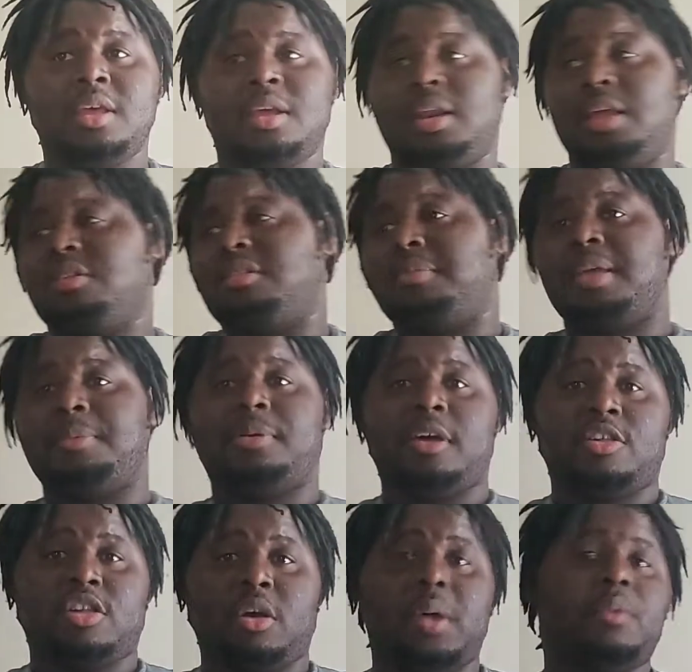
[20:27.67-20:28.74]
This was a B+
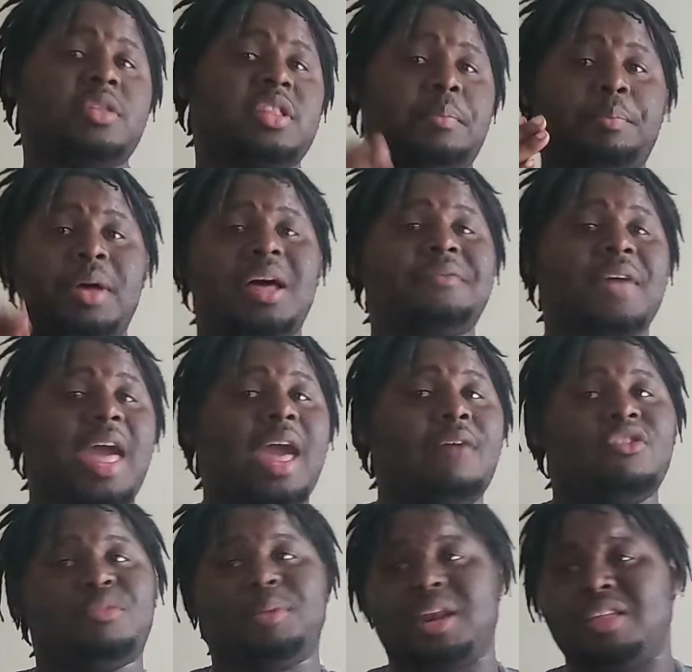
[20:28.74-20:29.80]
show. It was above
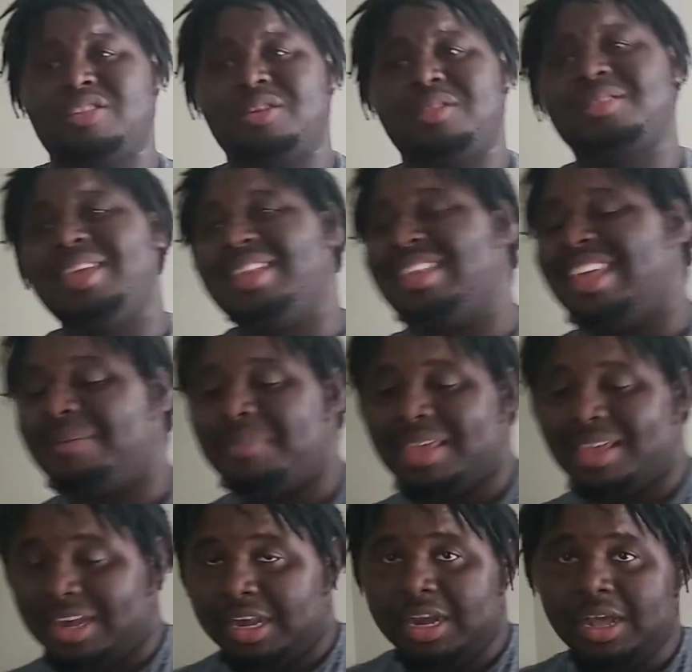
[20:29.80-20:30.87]
average, but it just didn't give me
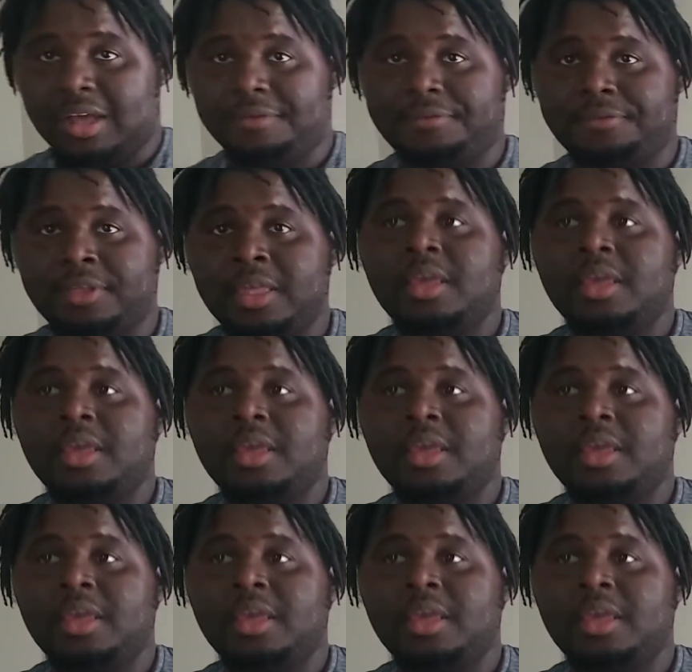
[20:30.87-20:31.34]
enough.